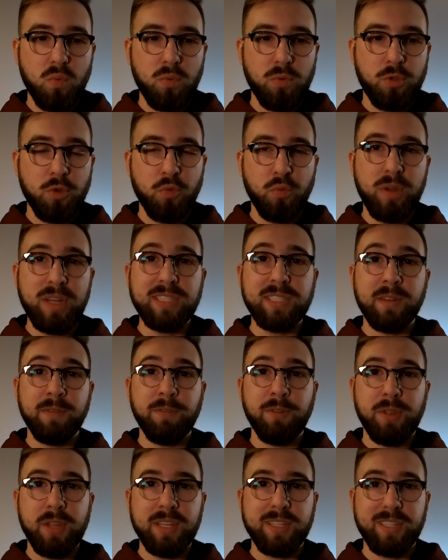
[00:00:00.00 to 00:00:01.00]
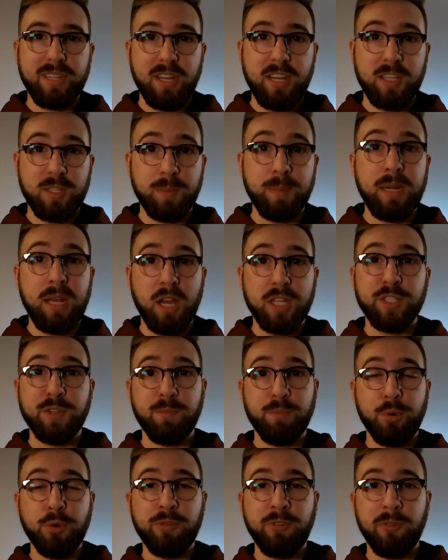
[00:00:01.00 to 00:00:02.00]
the reason for this is because
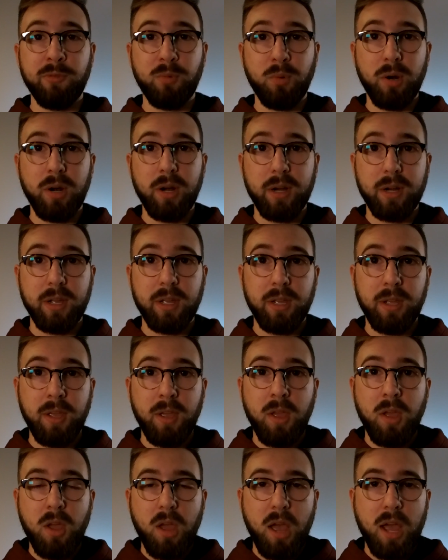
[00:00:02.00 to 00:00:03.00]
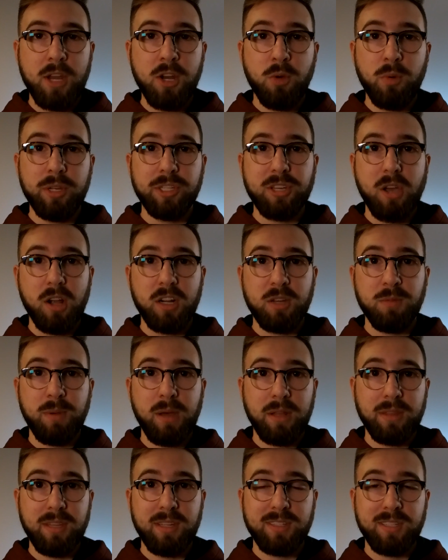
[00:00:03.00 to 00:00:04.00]
of proof of work. I know we talked
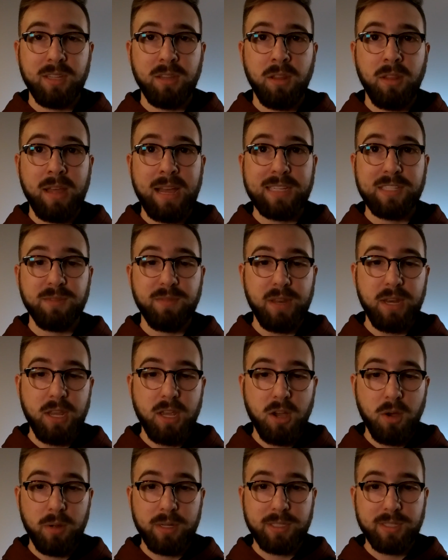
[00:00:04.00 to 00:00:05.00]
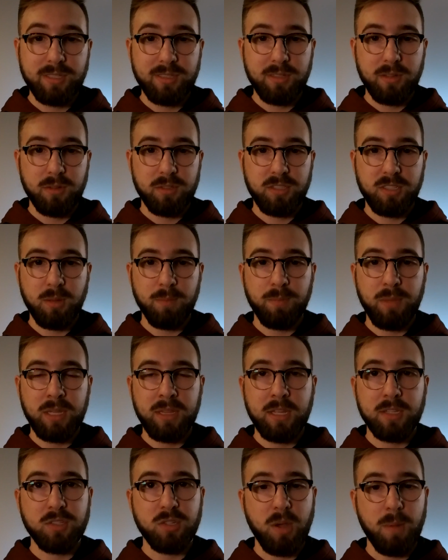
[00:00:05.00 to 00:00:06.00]
about this in the last video. It's
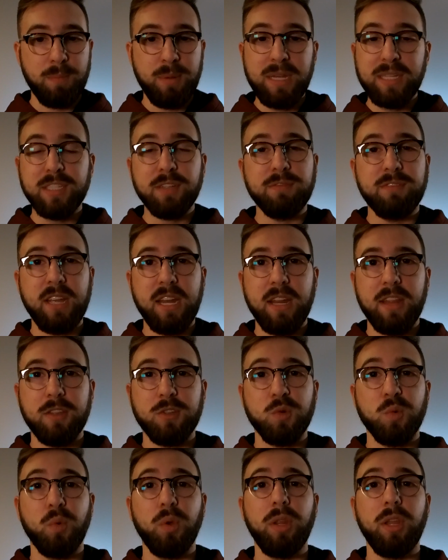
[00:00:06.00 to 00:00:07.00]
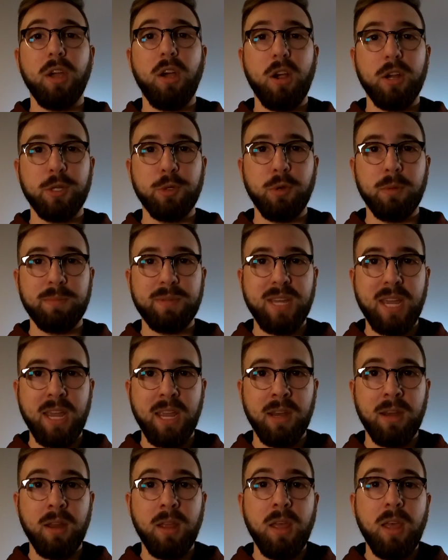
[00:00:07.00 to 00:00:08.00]
something that's a piece of data that's really hard to
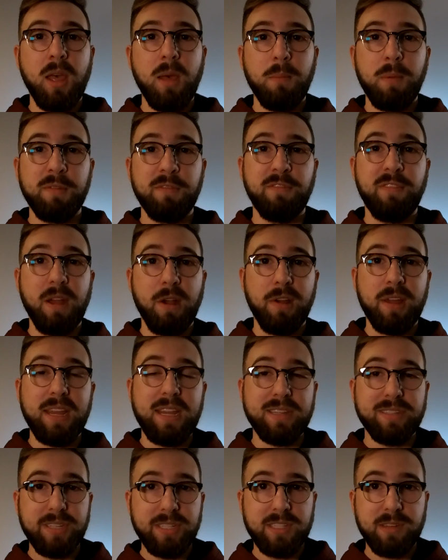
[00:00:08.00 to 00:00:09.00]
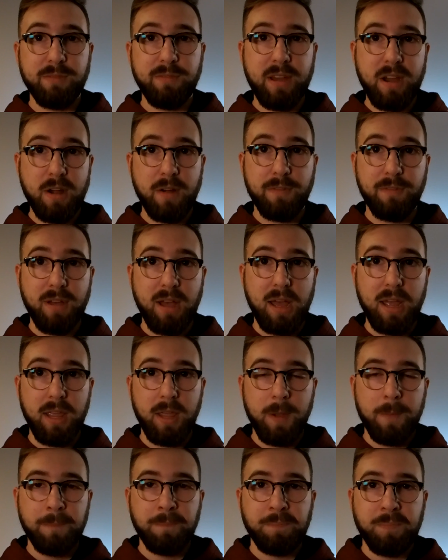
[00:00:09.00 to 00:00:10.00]
obtain, but very easy to verify.
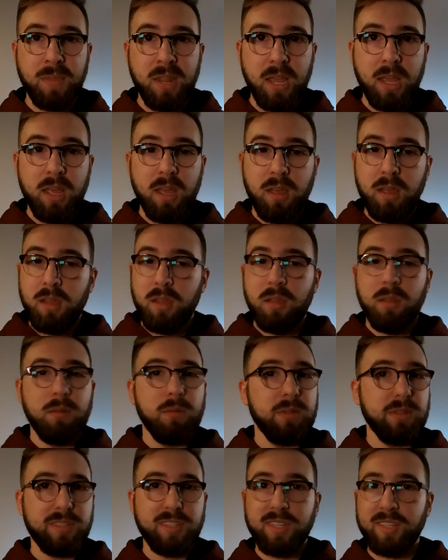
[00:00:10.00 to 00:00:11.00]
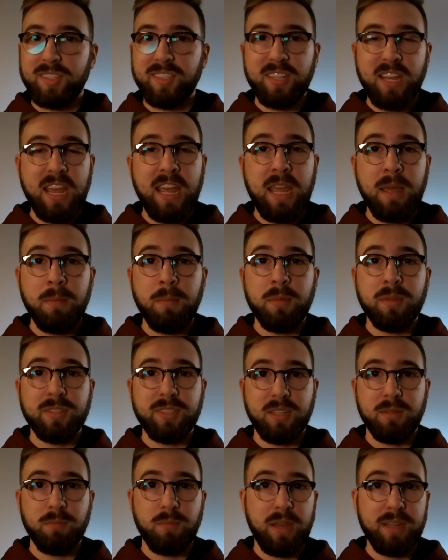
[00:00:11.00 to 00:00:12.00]
It's the same
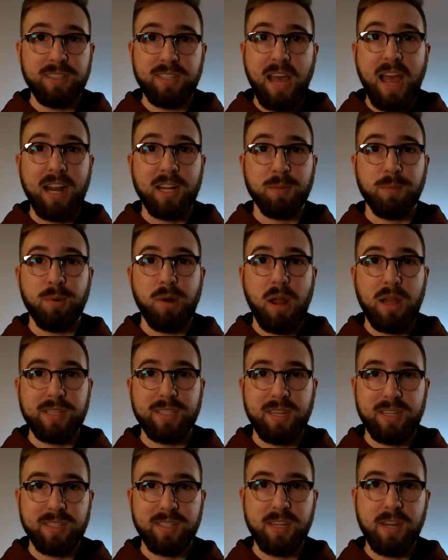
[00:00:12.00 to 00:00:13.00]
exact process